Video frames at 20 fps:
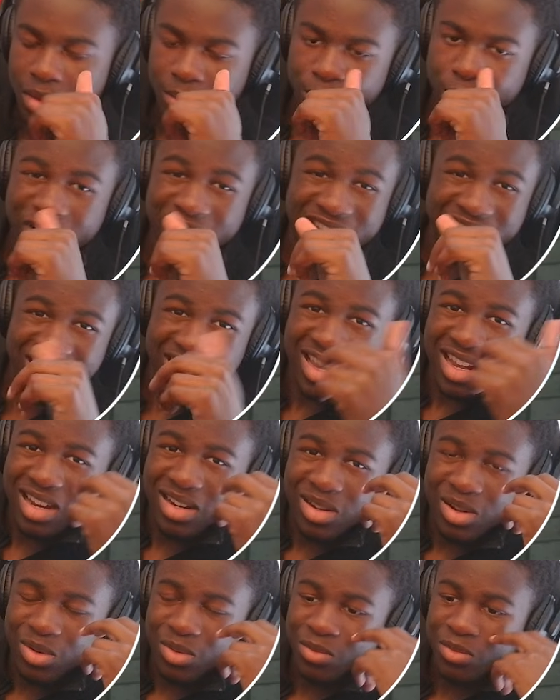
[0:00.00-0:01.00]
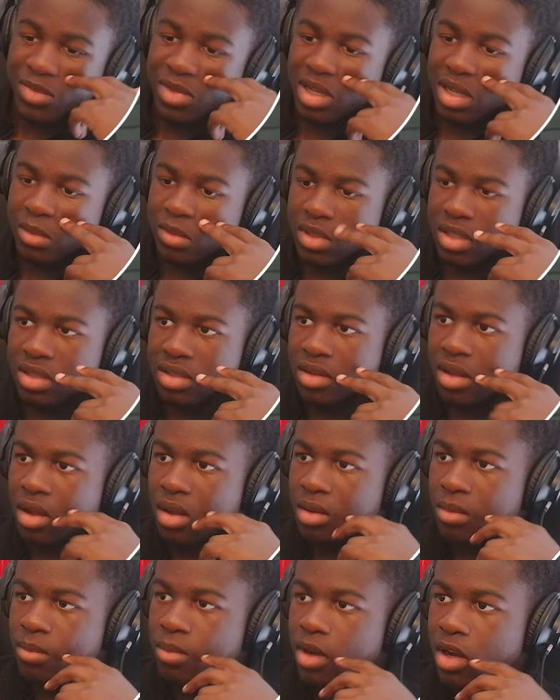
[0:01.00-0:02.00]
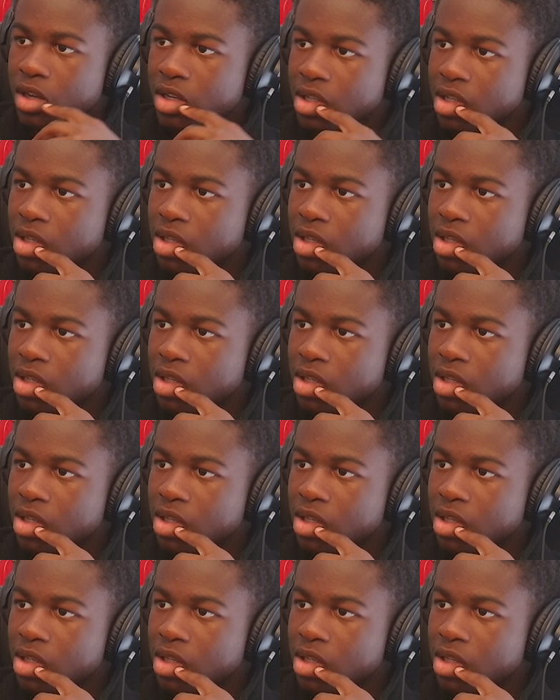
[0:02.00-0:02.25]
Personally, I don't. I'm just not balling